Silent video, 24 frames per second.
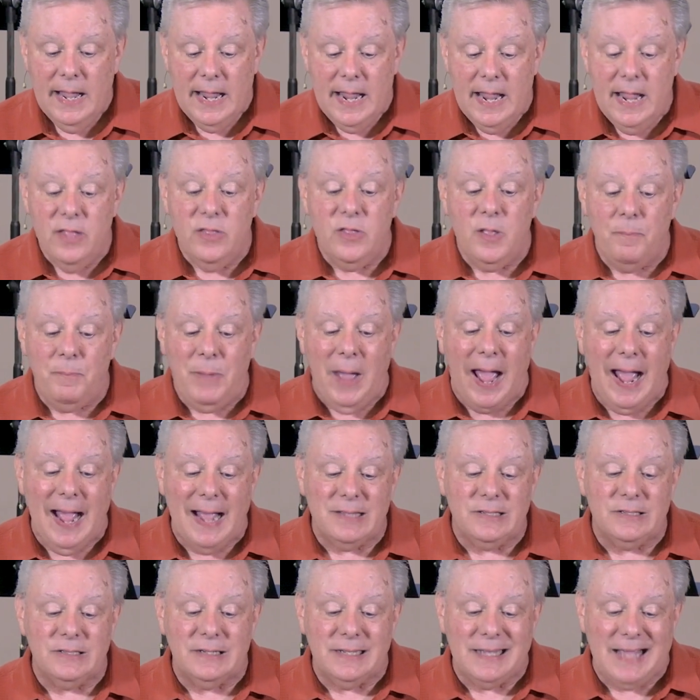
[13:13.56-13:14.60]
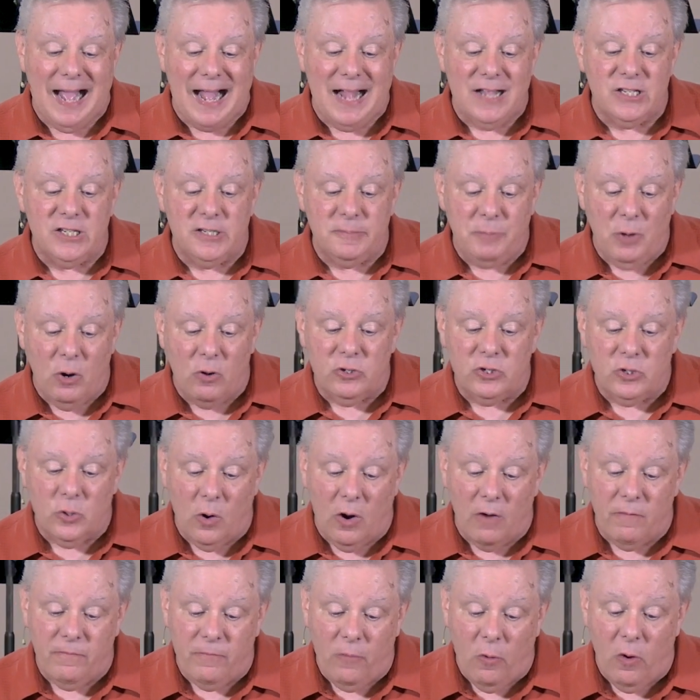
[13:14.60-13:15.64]
In the past, God spoke to
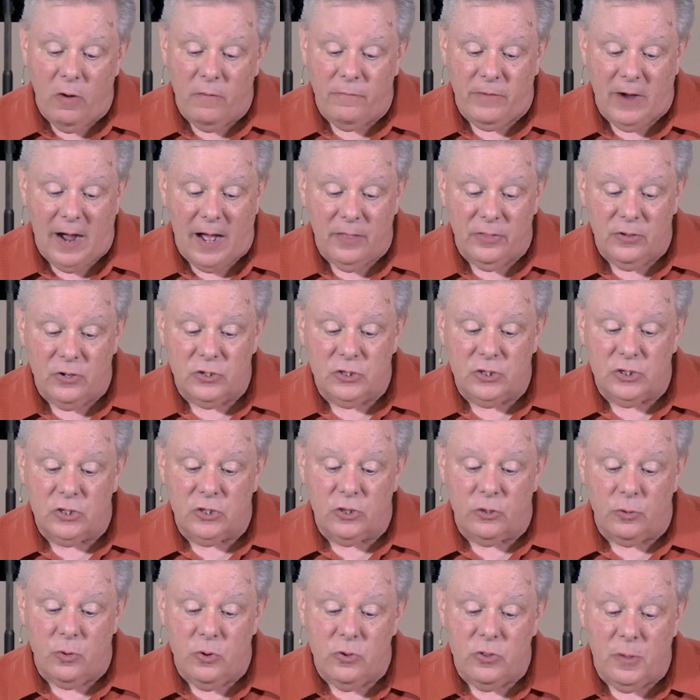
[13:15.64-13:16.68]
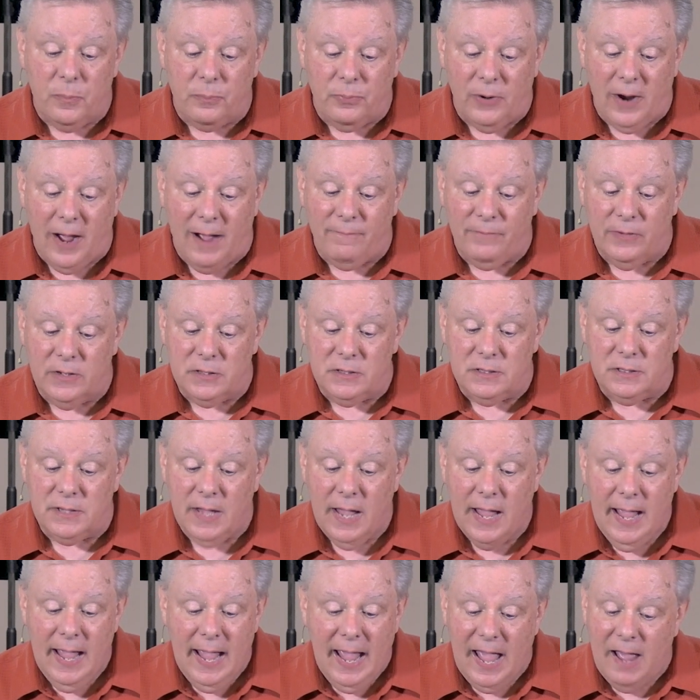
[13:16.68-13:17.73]
our forefathers through the prophets
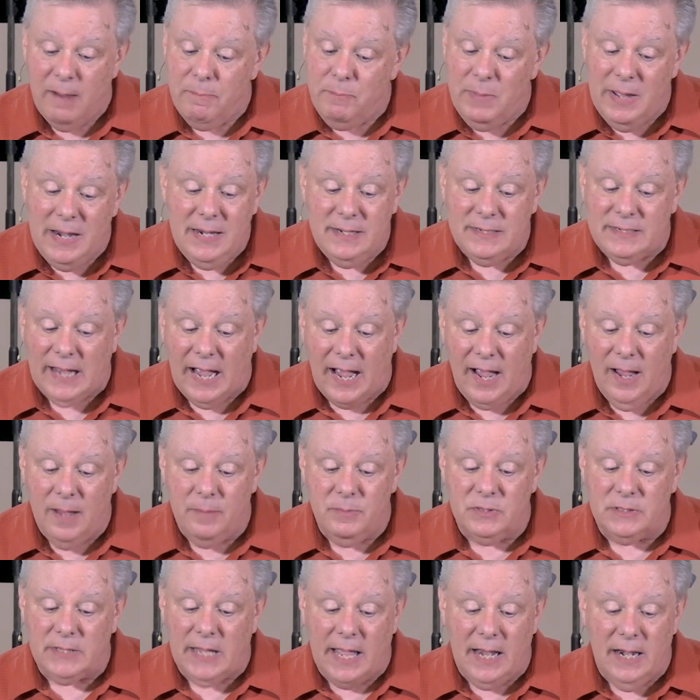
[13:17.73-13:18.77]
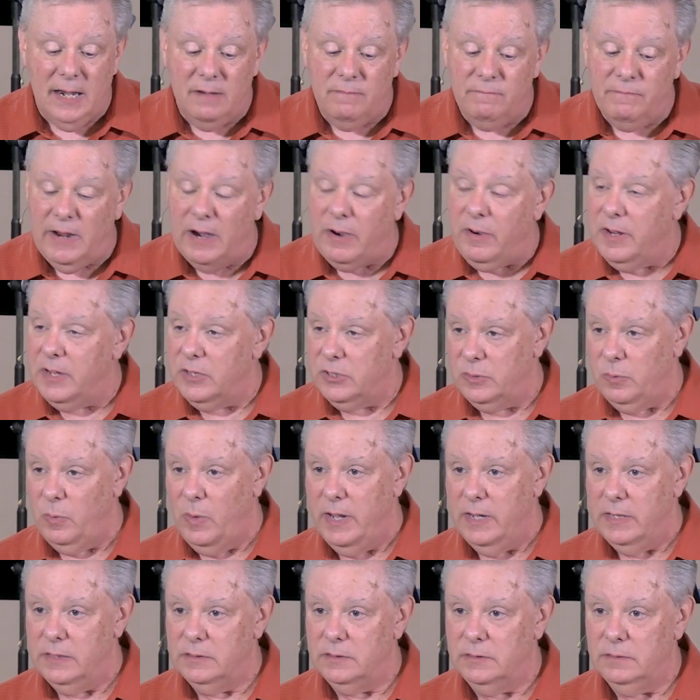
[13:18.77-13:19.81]
at many times and in various
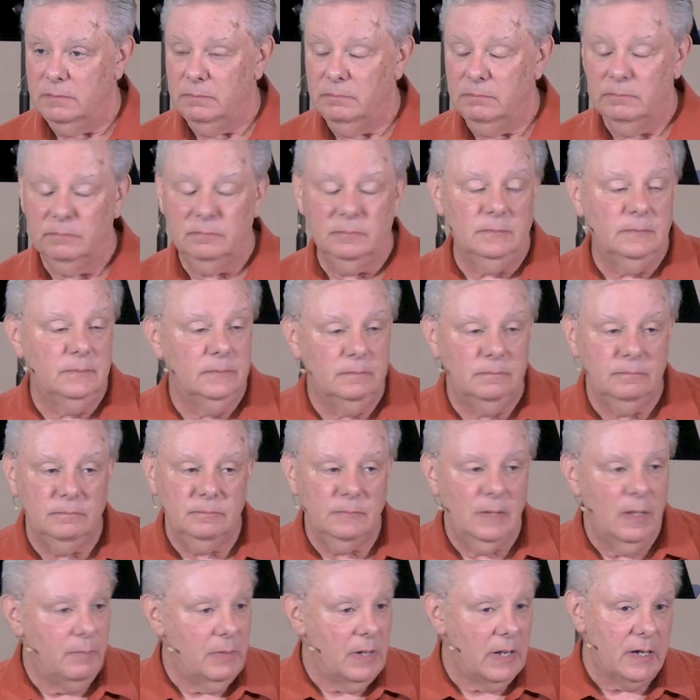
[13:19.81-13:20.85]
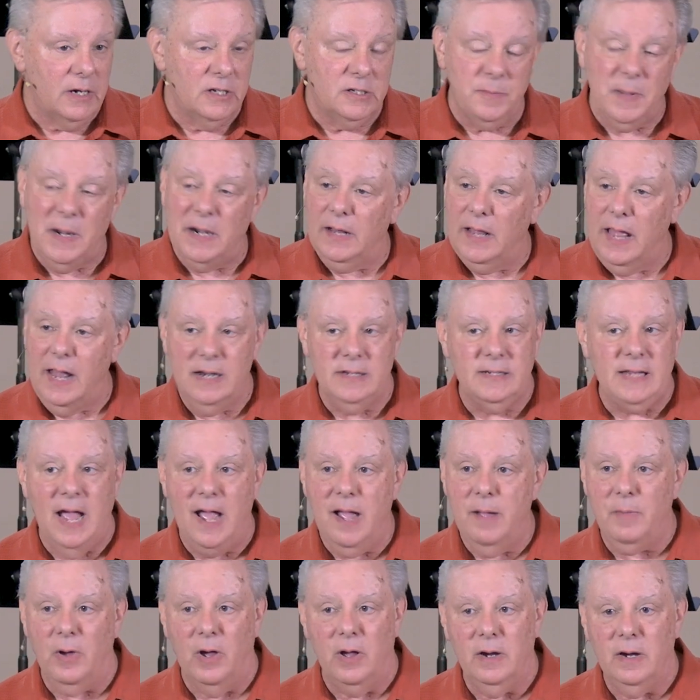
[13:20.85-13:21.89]
ways. I'm not going to spend a lot of
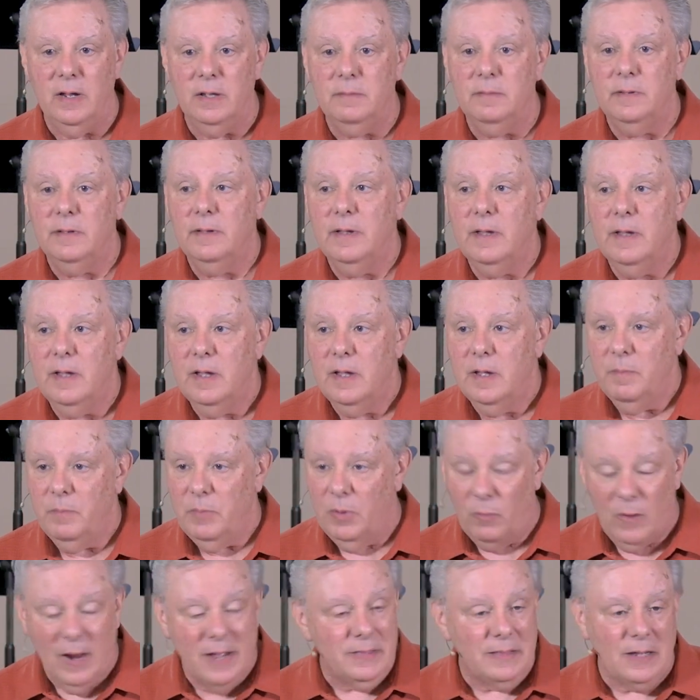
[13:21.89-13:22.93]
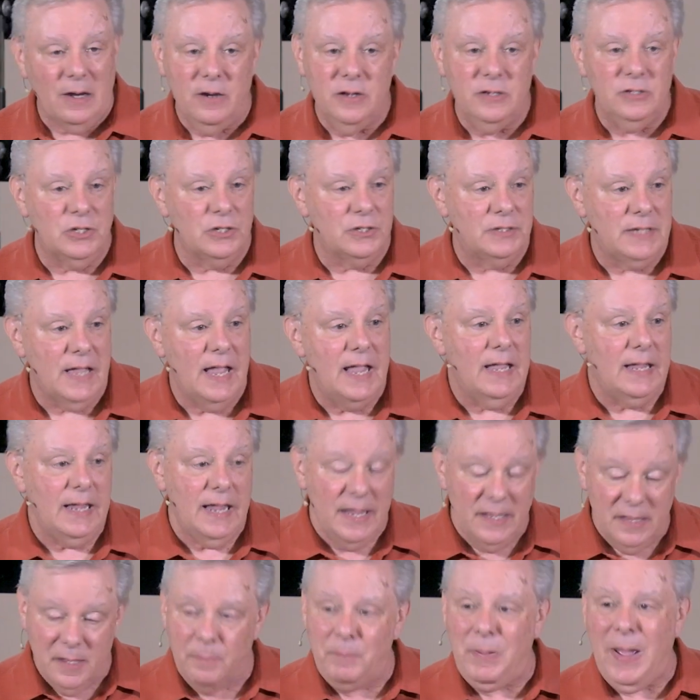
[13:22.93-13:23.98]
time on it, but right there he's just saying,
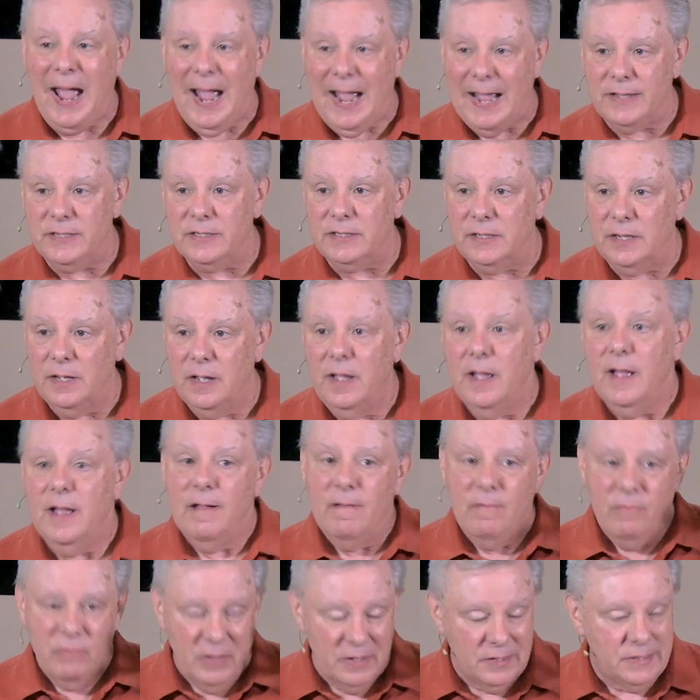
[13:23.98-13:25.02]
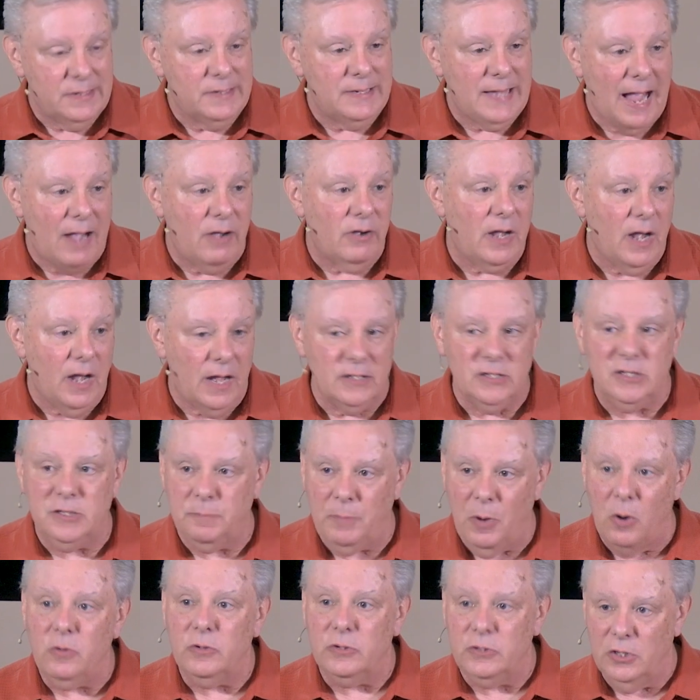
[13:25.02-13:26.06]
in the past, this is how God
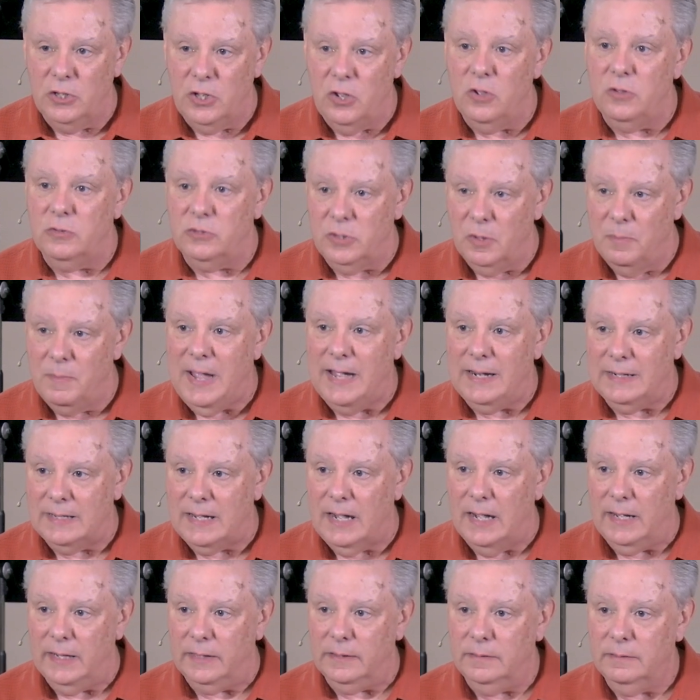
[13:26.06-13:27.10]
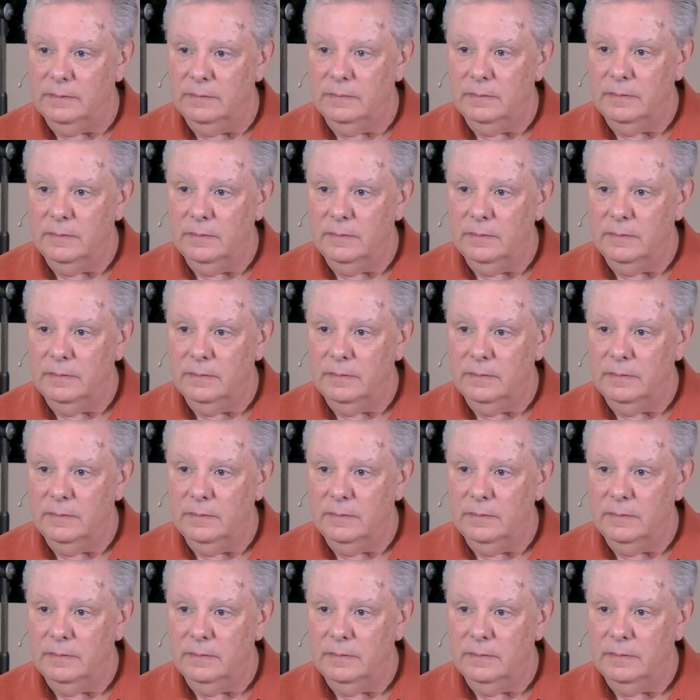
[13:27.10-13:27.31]
spoke to mankind.